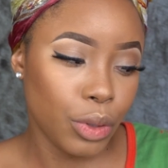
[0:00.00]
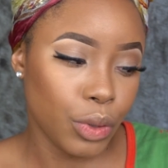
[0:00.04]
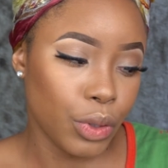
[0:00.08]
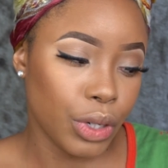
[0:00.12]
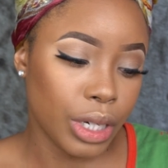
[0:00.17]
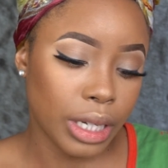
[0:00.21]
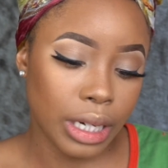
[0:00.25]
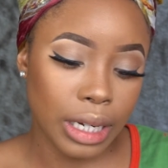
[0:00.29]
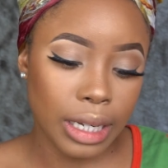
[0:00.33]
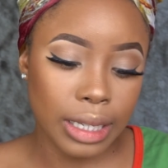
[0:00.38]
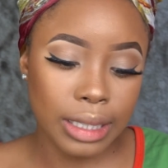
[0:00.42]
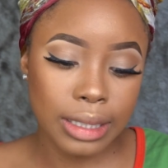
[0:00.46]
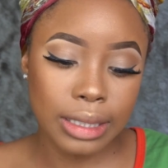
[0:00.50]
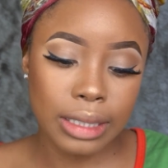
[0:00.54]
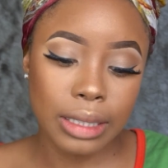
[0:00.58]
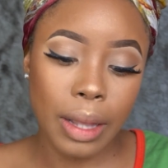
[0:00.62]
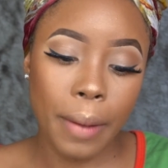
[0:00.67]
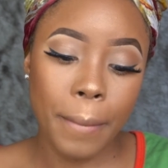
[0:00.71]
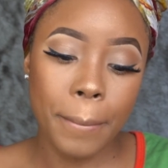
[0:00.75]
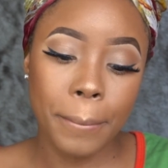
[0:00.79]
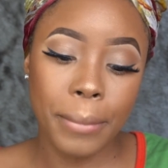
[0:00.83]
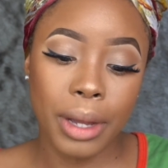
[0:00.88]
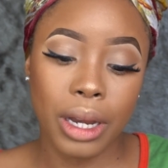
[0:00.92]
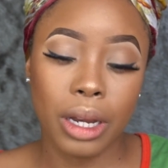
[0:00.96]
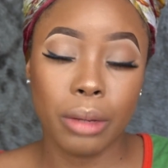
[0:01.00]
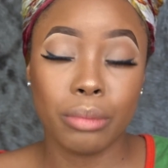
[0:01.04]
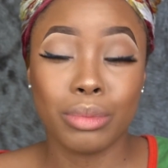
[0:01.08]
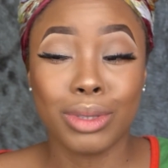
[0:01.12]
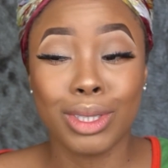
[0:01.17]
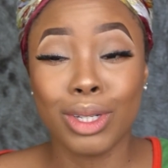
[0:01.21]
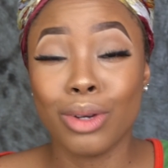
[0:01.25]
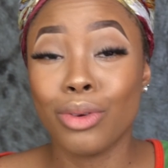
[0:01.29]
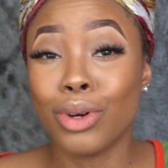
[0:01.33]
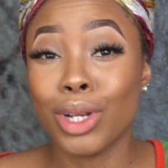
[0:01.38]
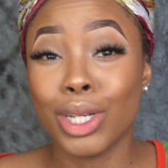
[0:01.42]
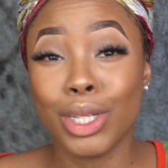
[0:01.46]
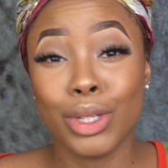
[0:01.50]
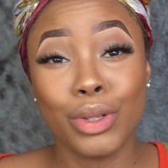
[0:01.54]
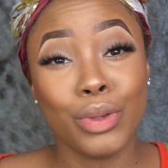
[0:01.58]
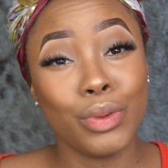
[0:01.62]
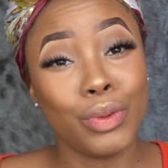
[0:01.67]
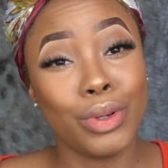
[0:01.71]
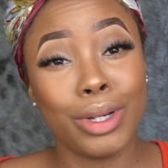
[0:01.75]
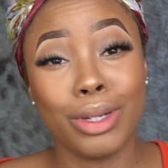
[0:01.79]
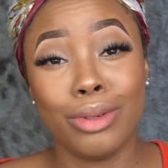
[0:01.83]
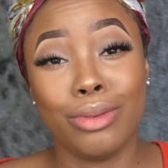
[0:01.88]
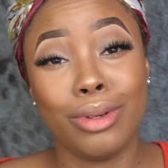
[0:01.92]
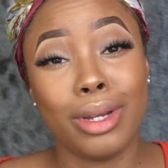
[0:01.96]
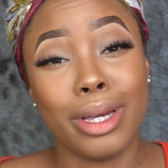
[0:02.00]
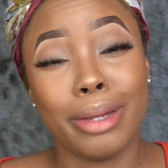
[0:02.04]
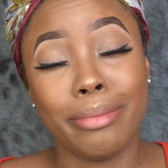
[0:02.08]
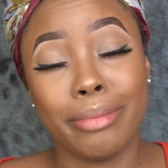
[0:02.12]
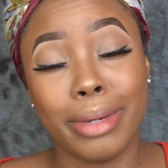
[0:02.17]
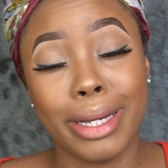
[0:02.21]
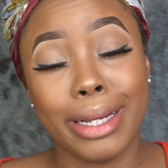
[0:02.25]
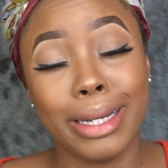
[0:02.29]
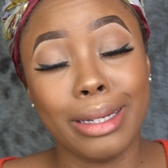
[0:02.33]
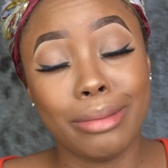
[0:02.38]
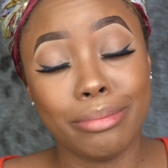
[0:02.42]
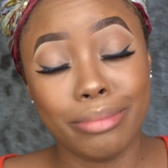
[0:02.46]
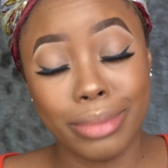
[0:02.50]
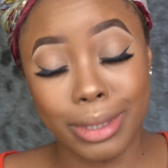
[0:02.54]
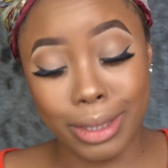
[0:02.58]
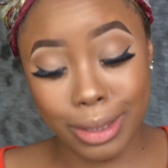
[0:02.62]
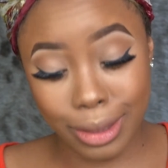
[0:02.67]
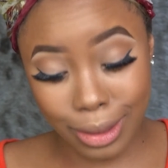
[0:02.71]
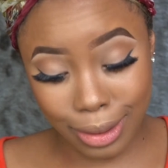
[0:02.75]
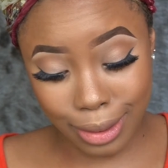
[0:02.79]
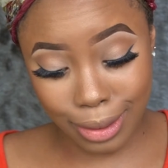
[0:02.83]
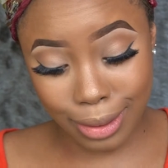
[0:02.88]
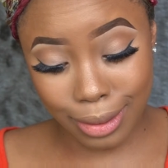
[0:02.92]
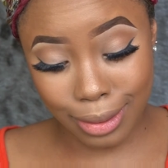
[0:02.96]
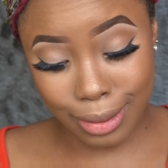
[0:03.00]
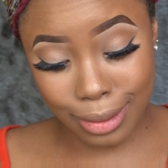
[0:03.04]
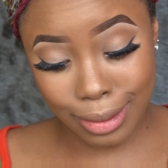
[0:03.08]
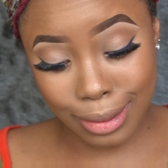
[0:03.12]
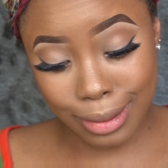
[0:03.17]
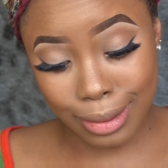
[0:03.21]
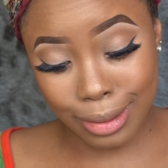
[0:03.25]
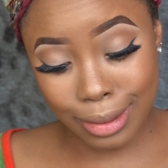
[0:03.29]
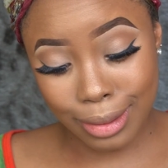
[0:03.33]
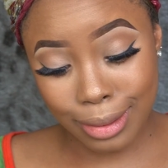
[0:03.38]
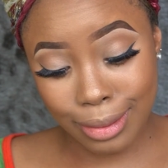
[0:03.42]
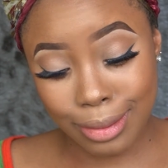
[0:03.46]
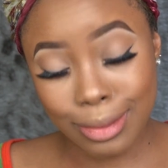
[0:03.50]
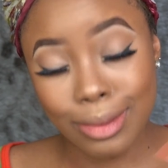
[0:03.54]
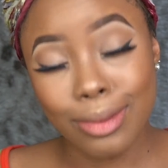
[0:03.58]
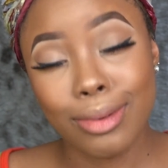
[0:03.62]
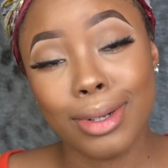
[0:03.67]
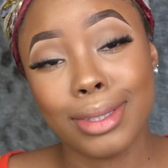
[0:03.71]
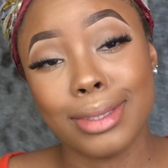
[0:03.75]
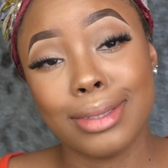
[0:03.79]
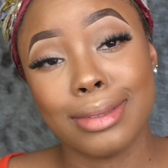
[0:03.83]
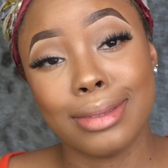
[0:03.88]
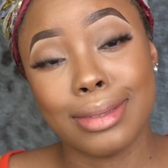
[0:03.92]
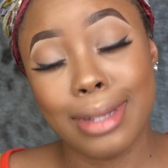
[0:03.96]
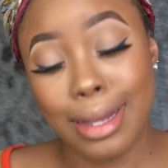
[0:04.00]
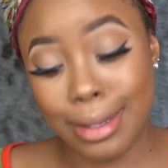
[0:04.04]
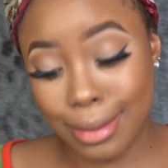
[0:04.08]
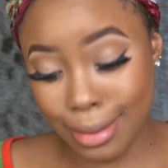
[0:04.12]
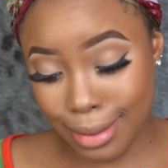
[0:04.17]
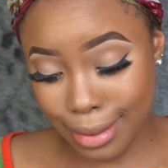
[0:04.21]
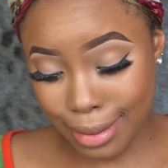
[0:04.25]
organize my lips now. I didn't know I do line my lips. What is that?